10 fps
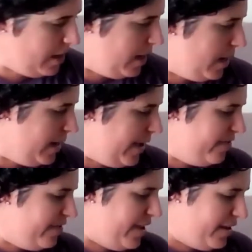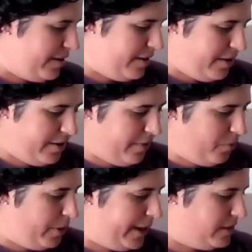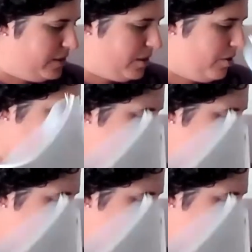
And then when I start